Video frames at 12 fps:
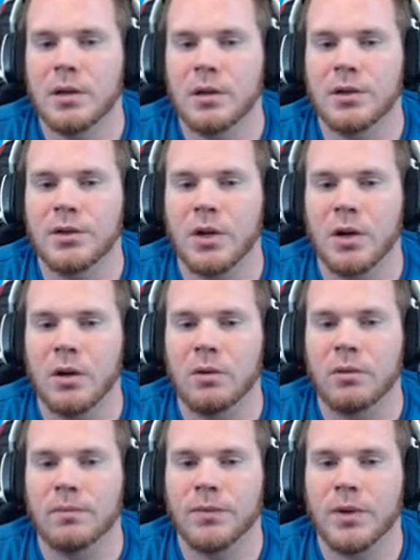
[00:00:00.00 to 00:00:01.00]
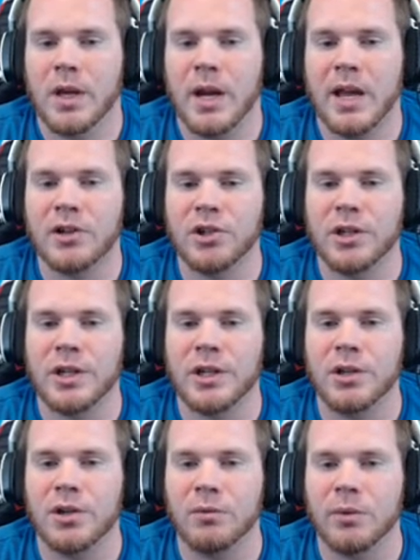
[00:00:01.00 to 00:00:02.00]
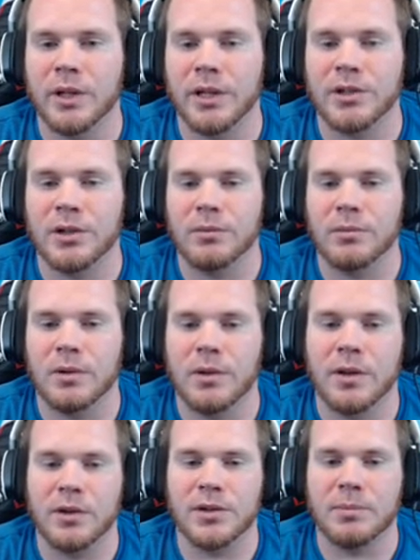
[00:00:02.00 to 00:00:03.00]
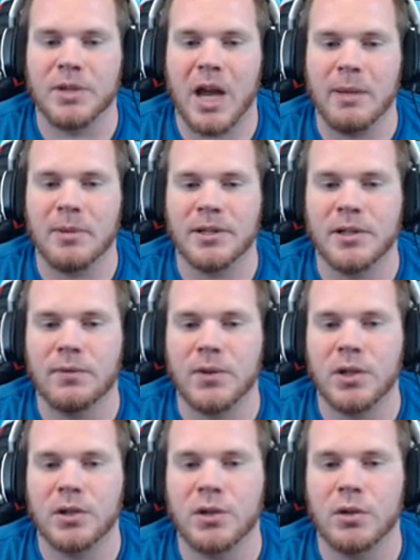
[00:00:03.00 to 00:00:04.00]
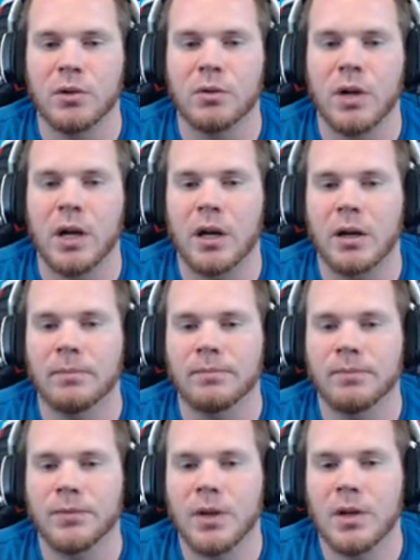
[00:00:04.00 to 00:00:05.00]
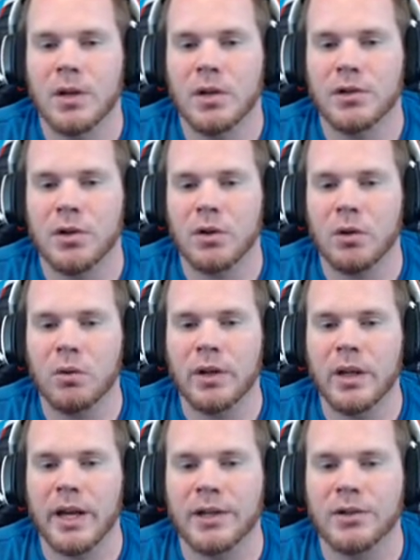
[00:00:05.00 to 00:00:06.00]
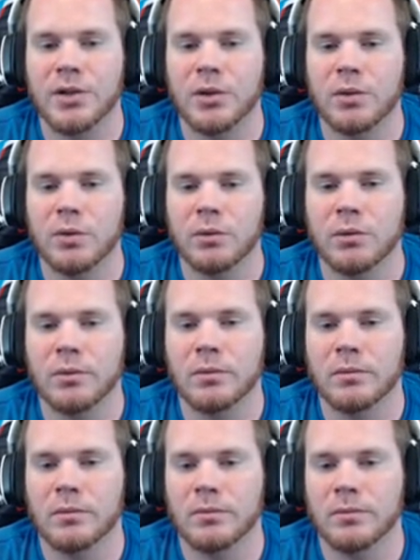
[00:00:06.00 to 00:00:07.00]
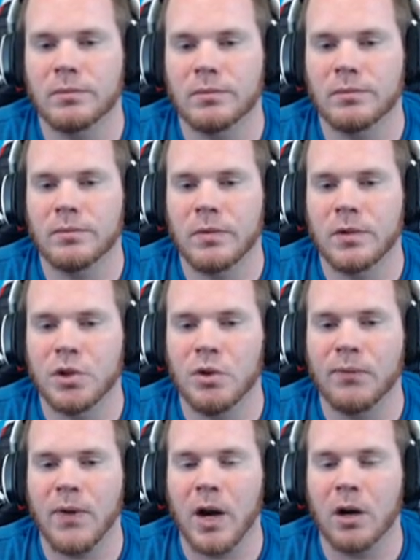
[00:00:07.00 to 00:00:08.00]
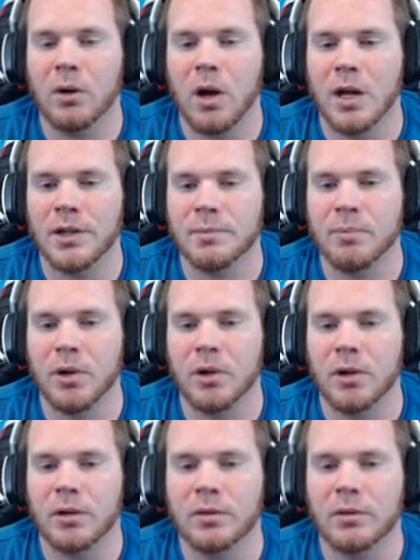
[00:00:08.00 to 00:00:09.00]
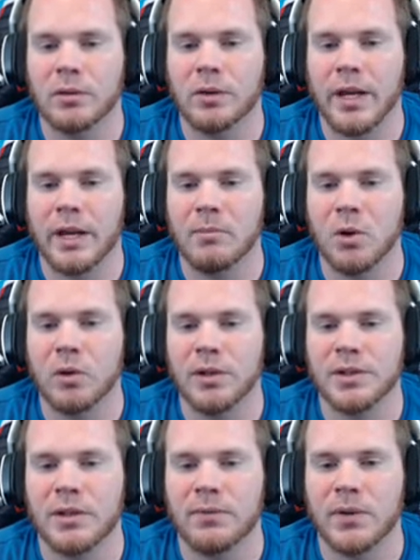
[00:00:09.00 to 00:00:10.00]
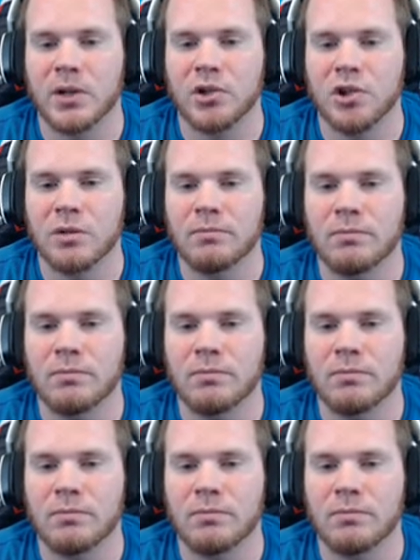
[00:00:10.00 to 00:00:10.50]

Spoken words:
So, And actually, you can really do... There's some timing stuff you can do. So there are only like two fire rods per land mollusk to finish them.